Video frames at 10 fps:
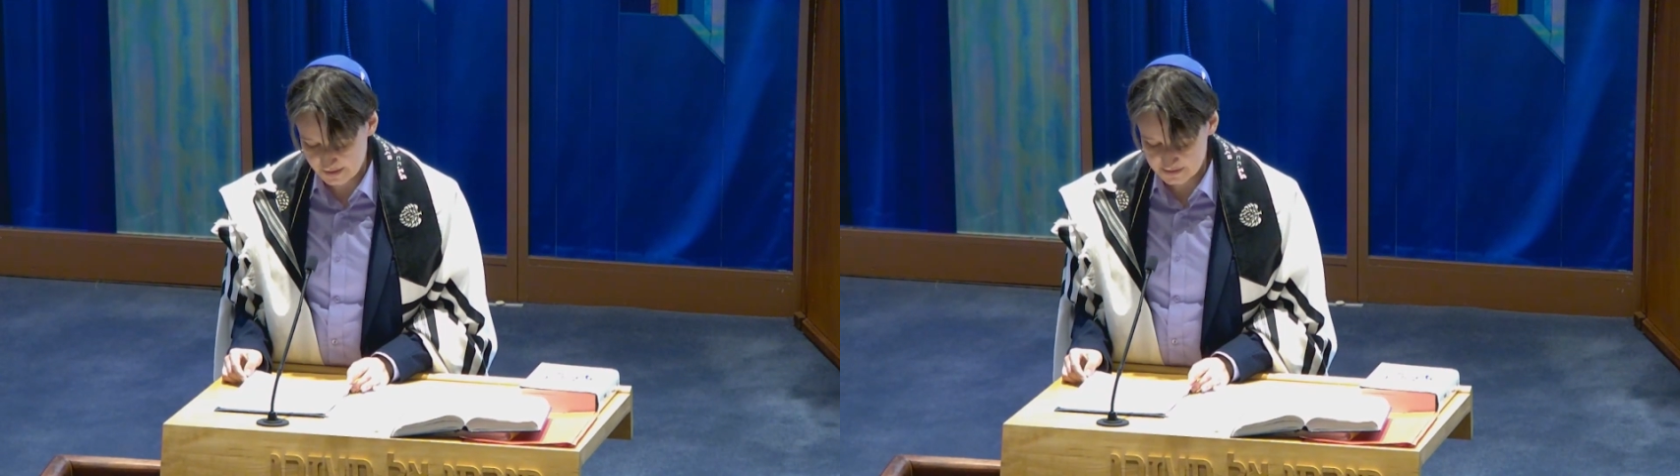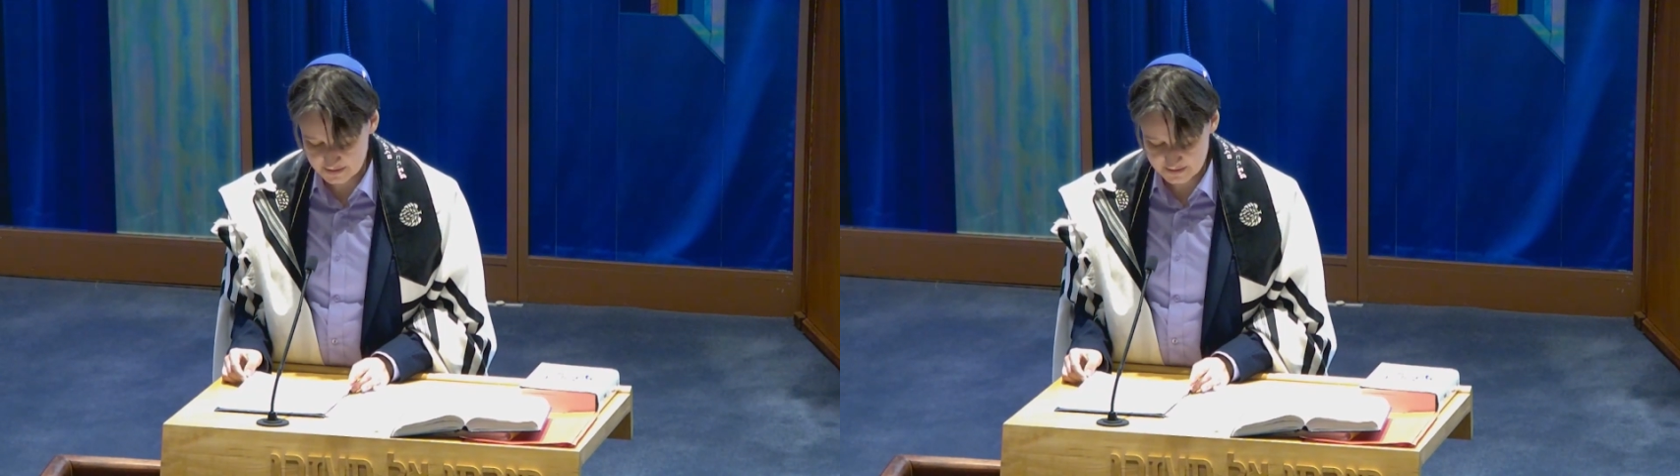
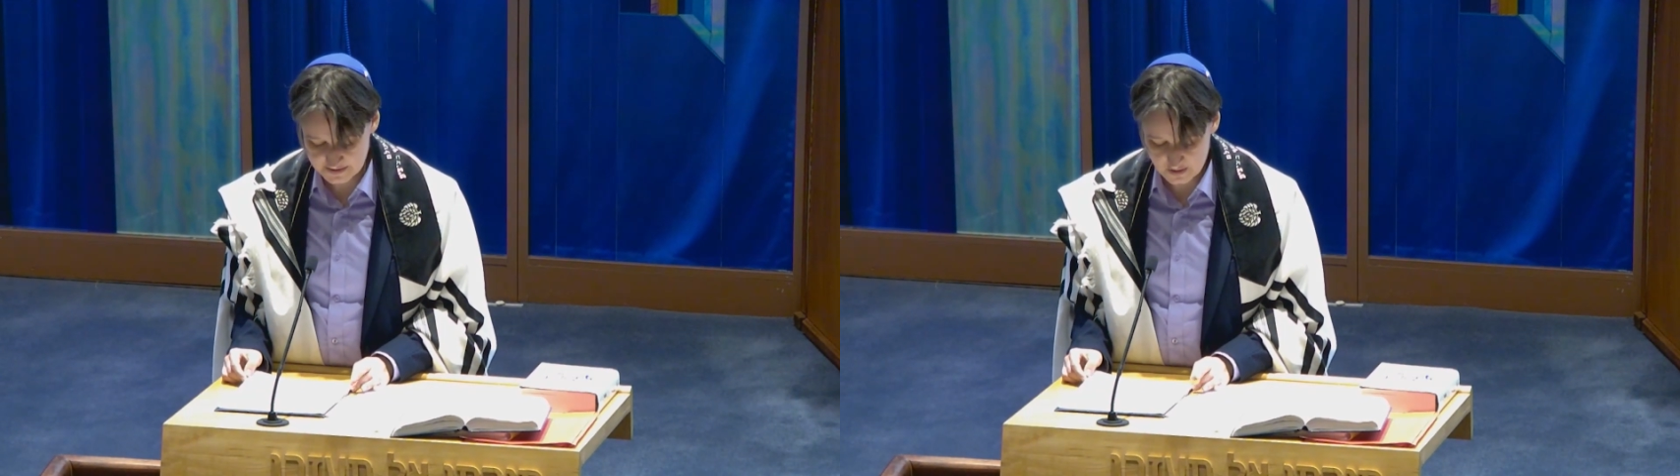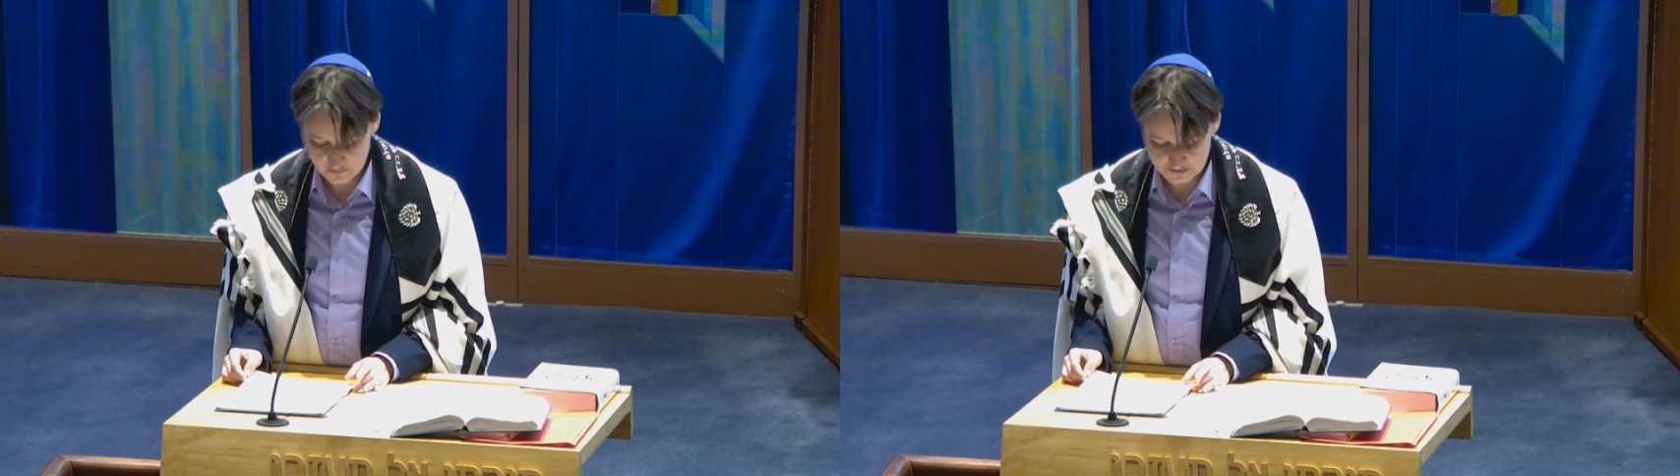in
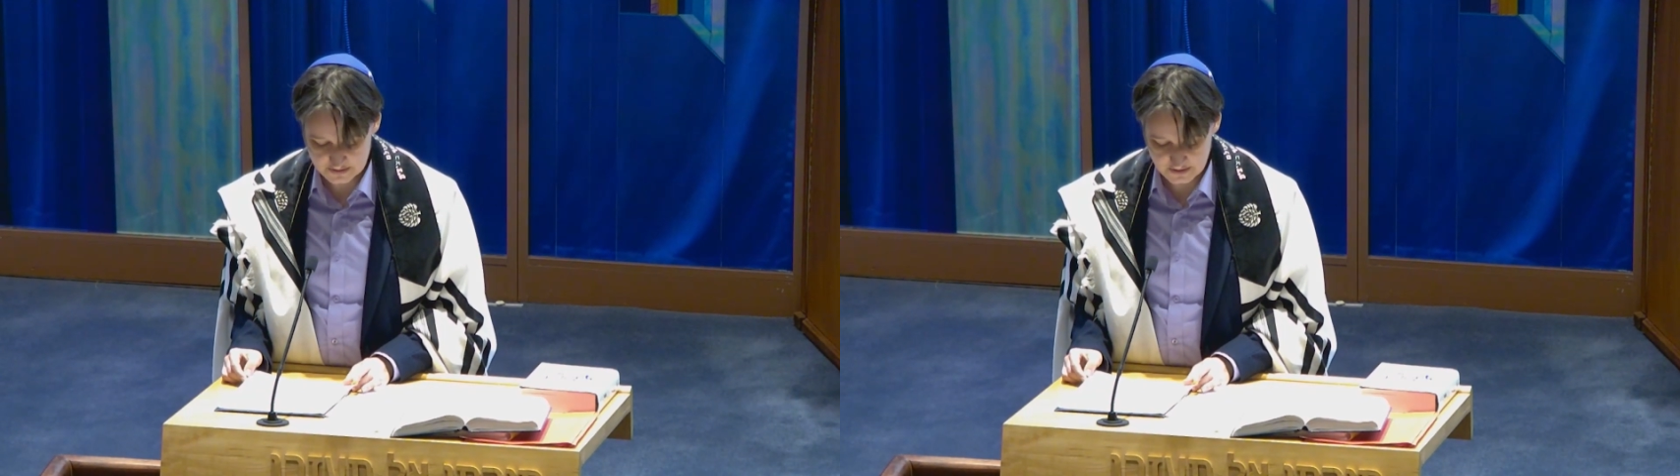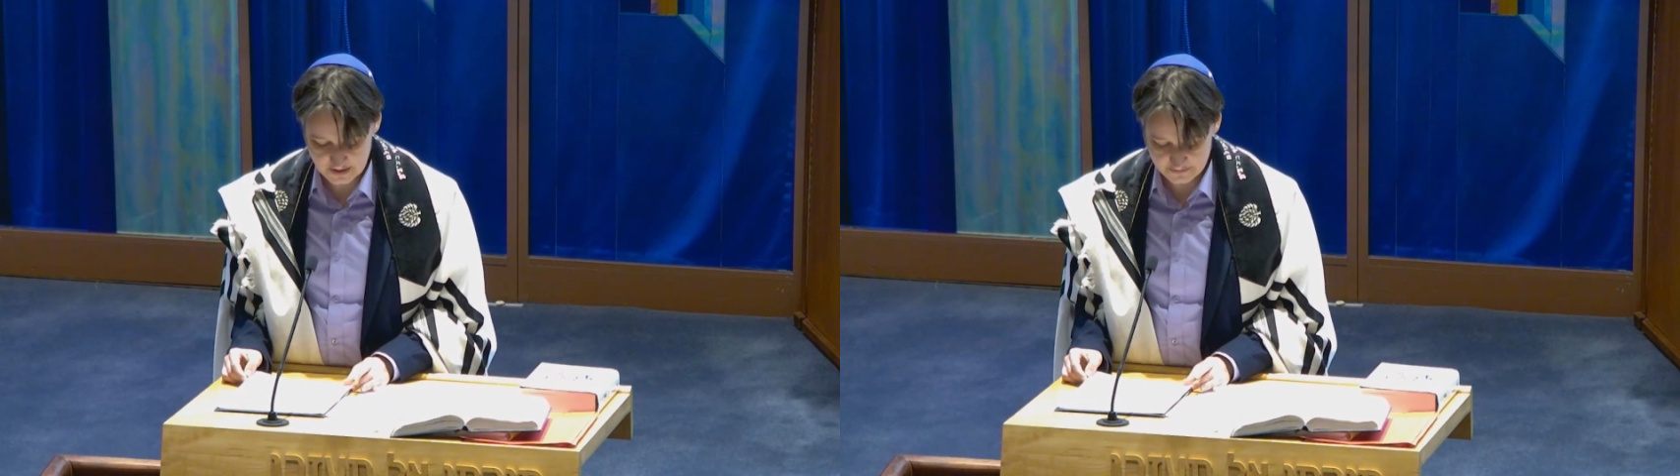someone's
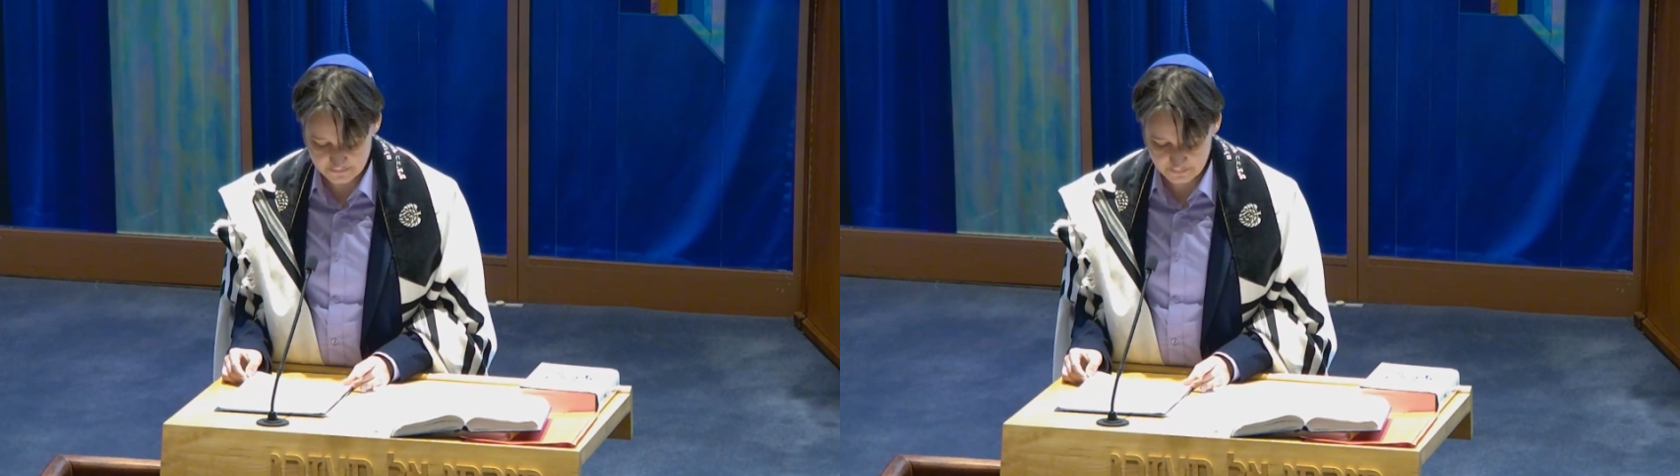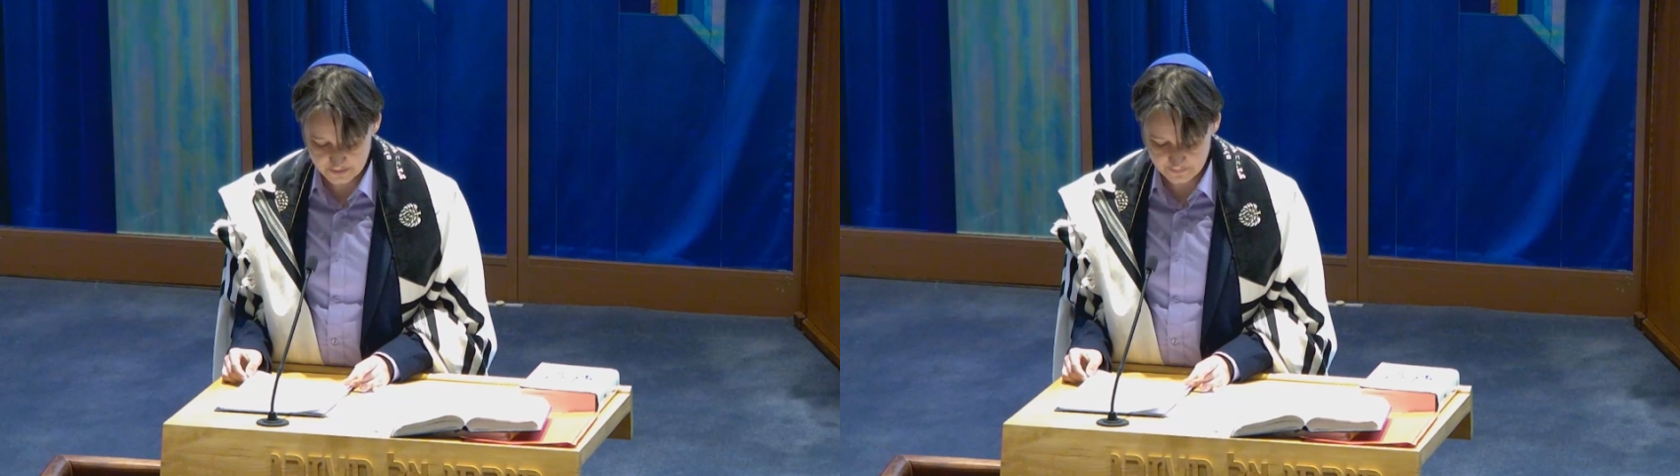
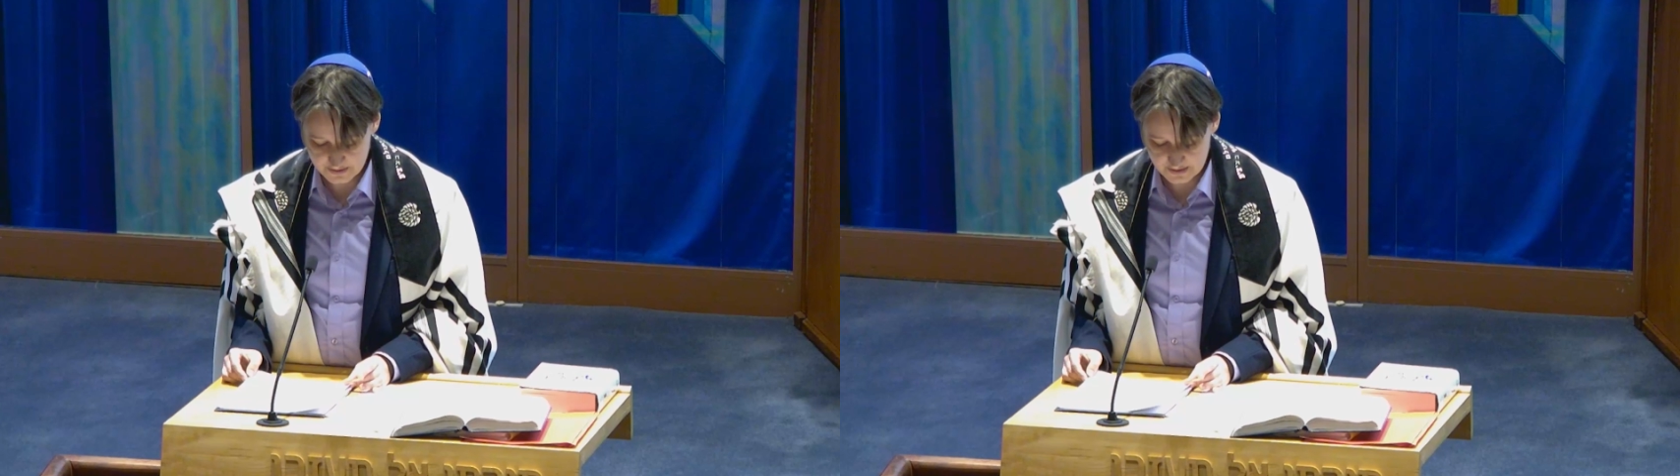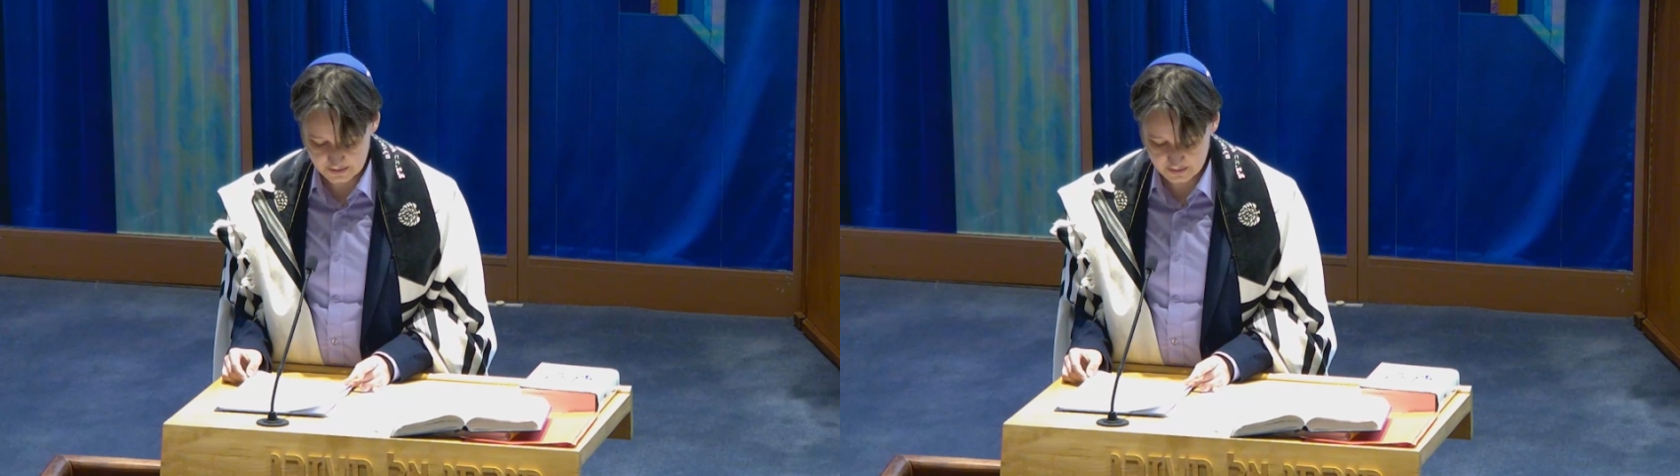life by
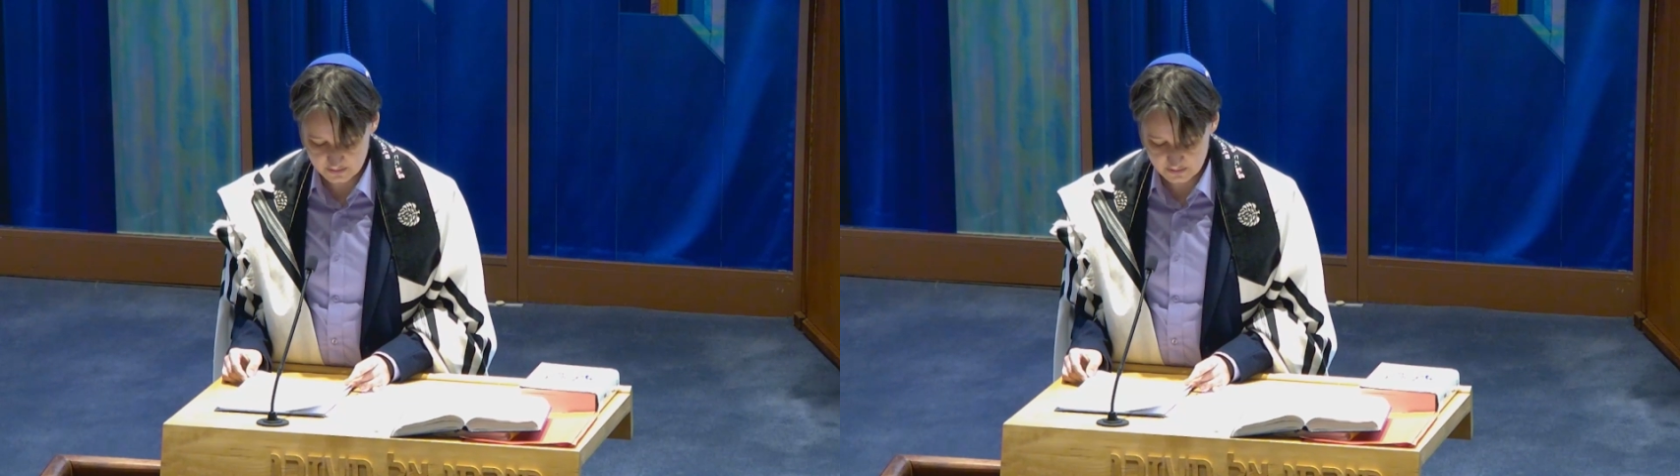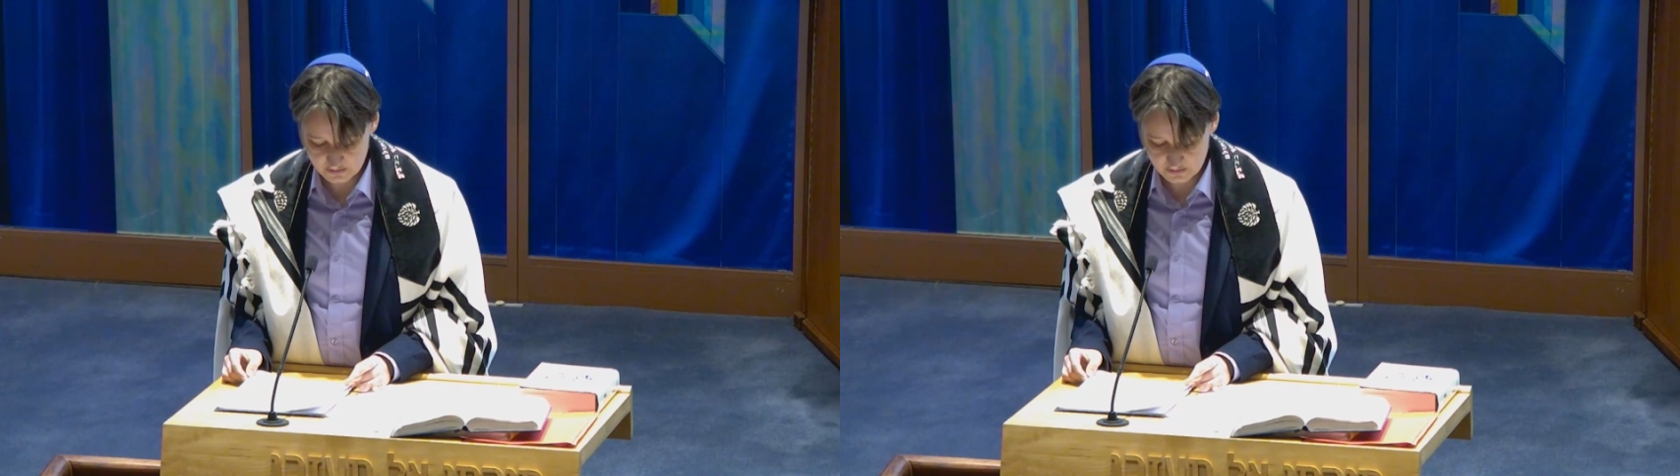being